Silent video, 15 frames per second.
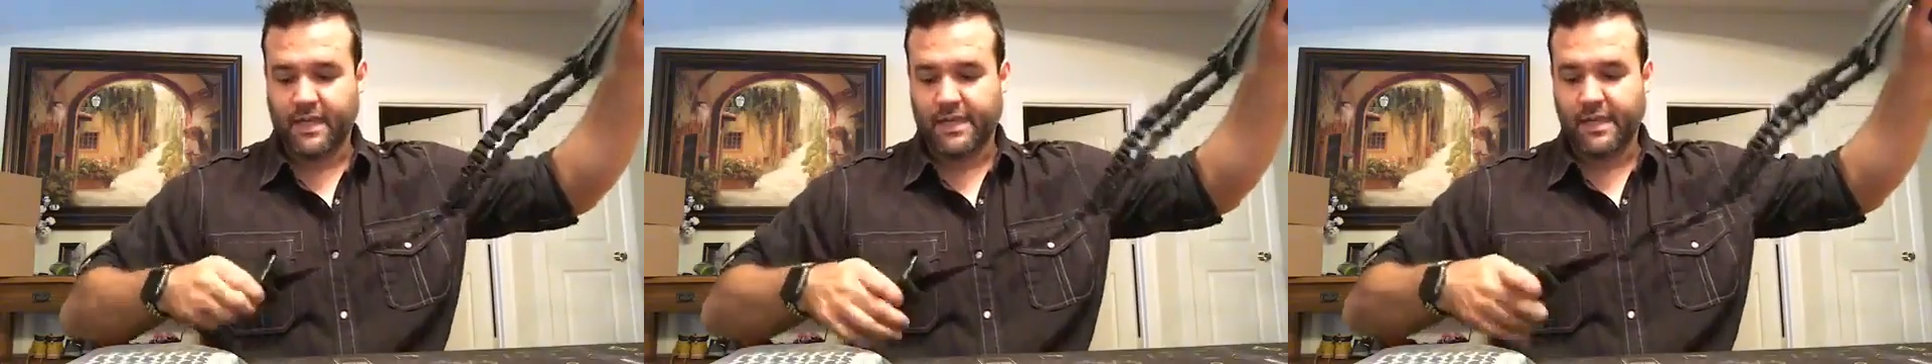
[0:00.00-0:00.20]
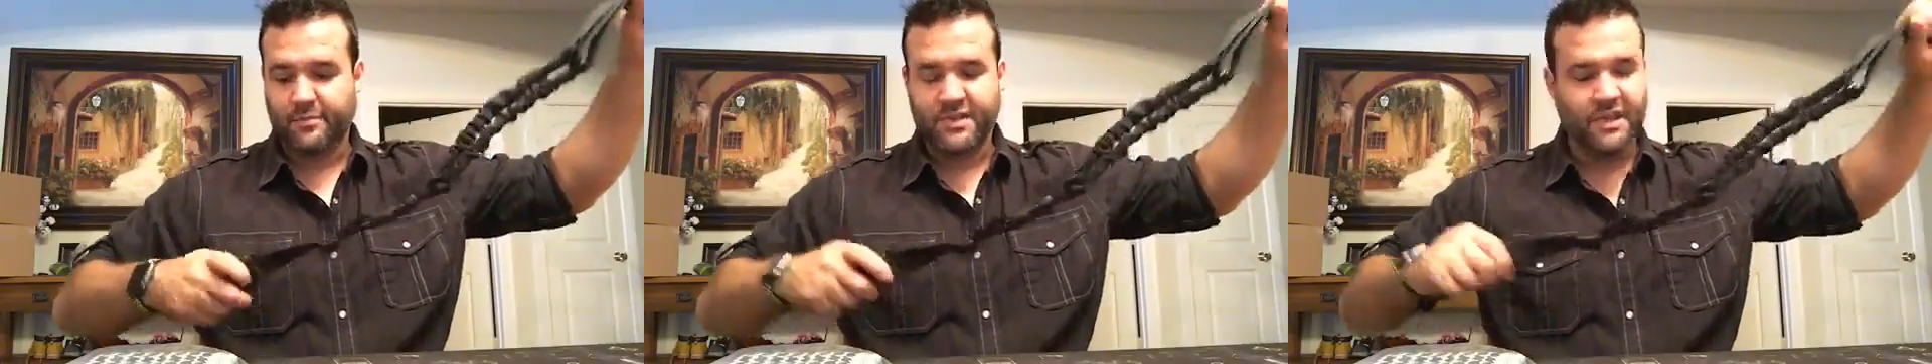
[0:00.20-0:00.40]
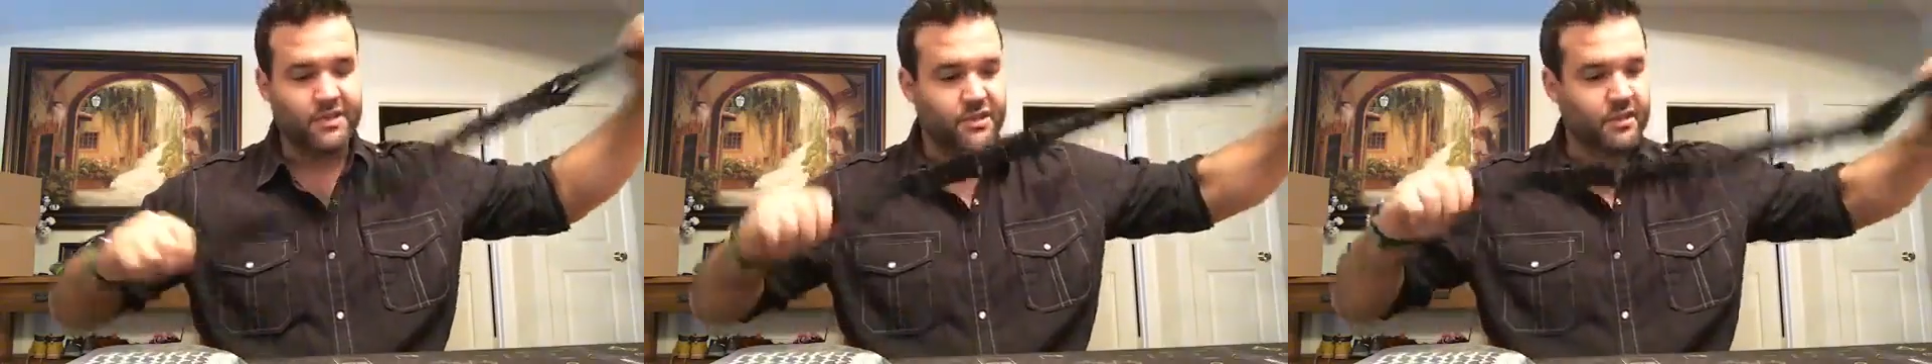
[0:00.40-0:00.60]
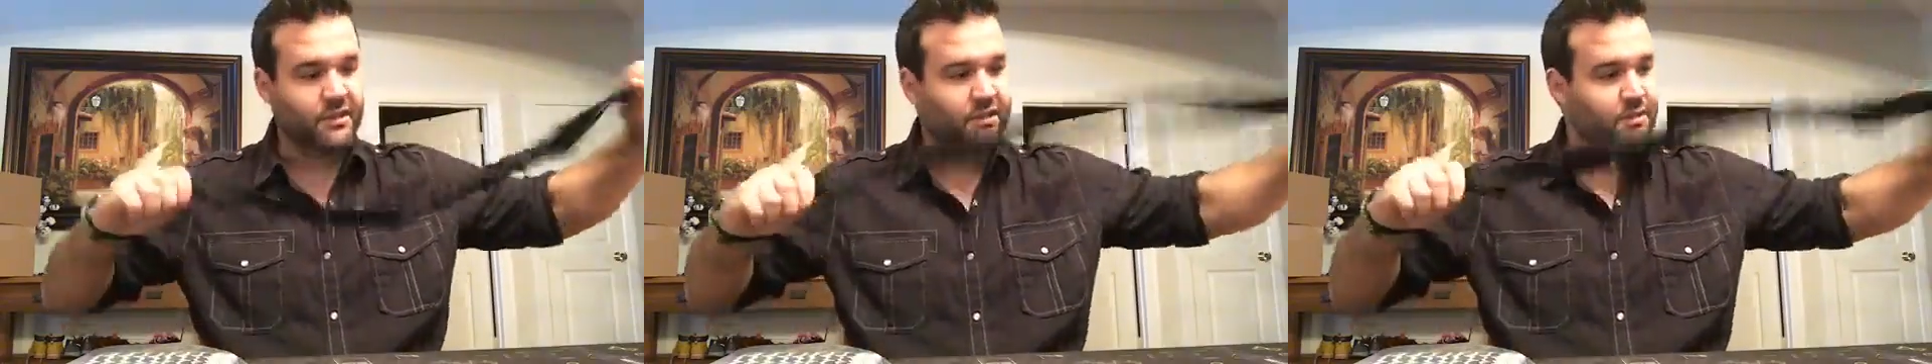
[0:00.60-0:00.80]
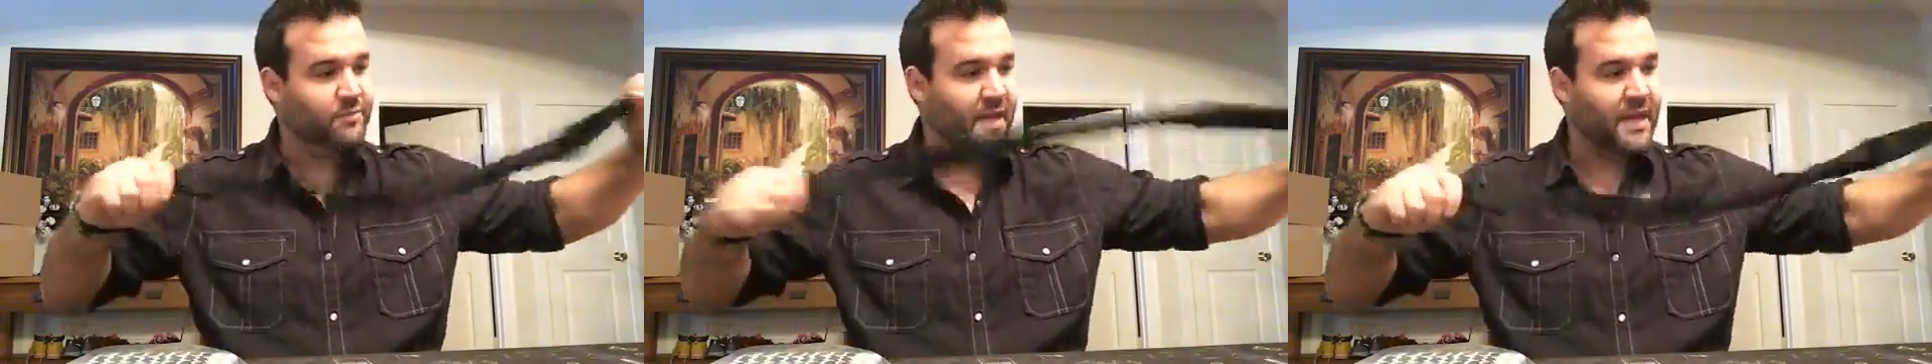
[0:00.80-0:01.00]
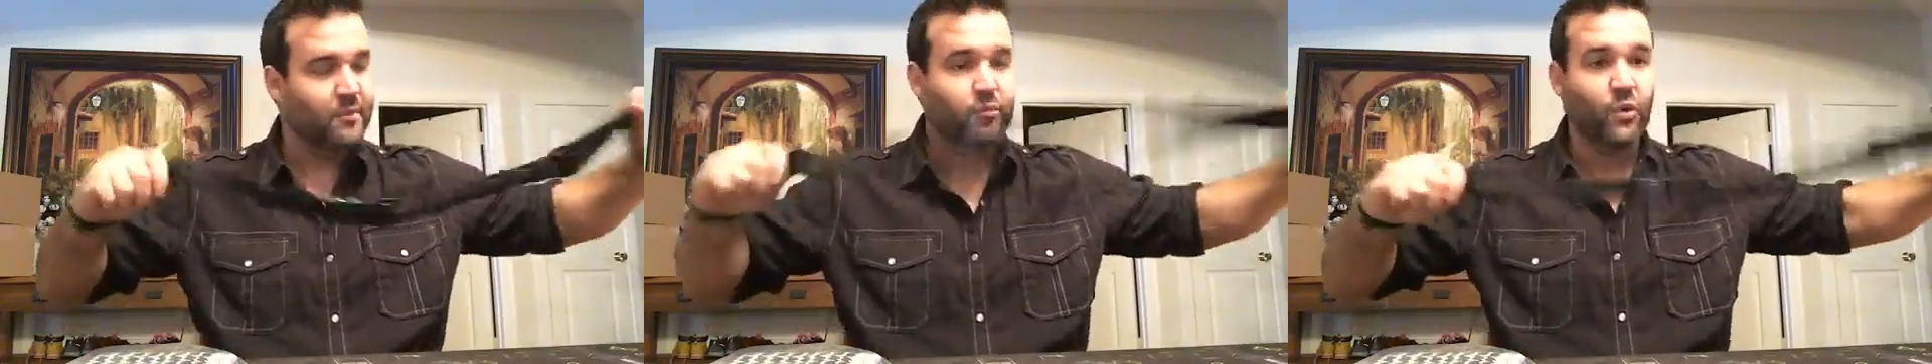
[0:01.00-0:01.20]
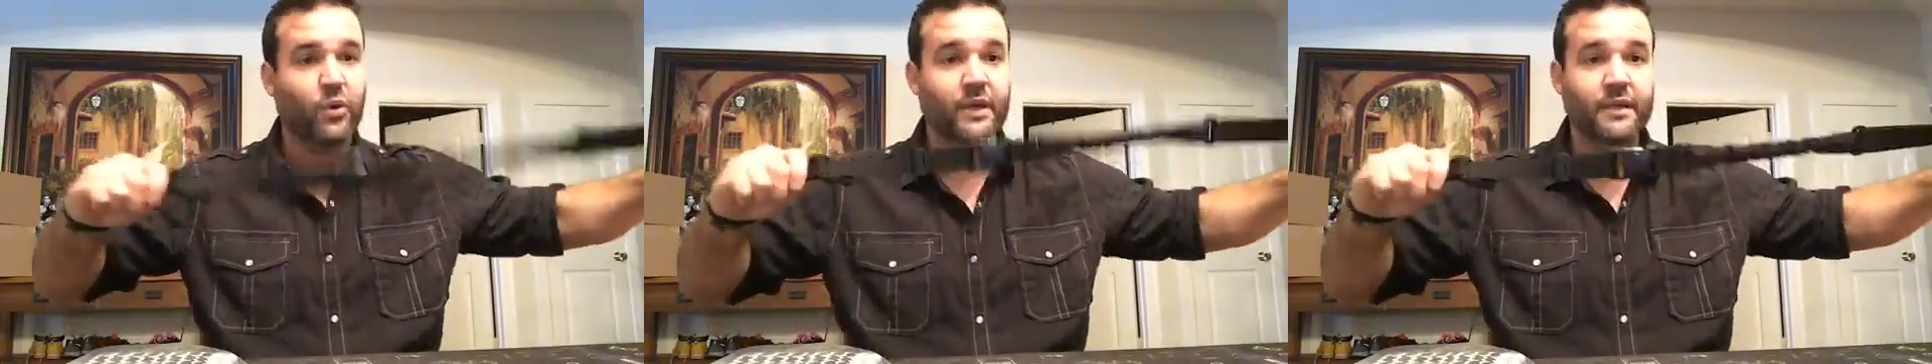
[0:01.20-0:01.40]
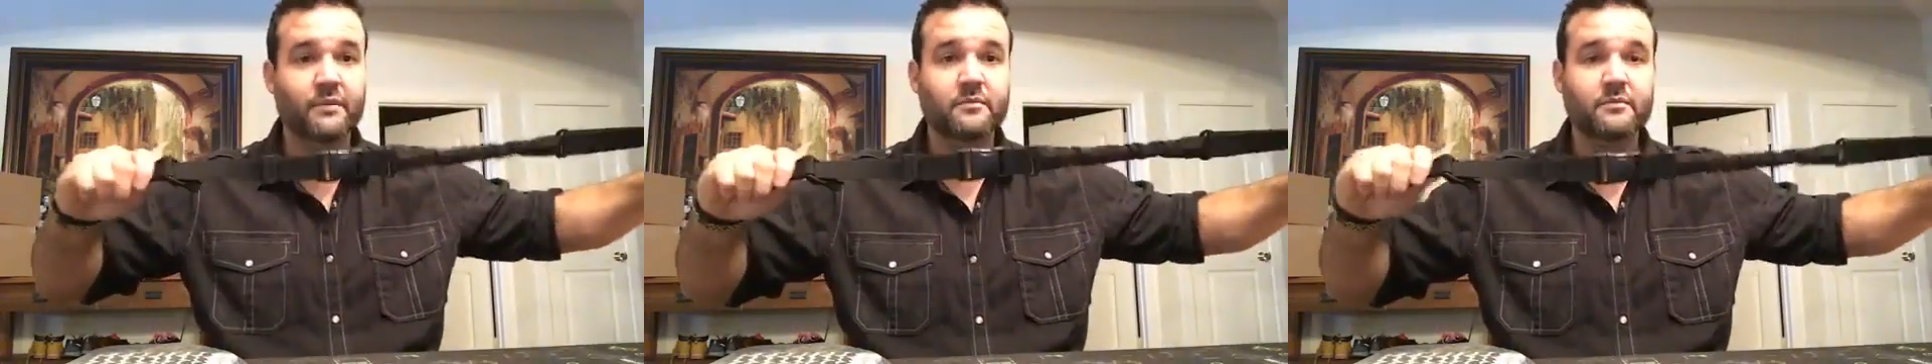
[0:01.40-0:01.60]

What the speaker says: keep tension on this bad boy.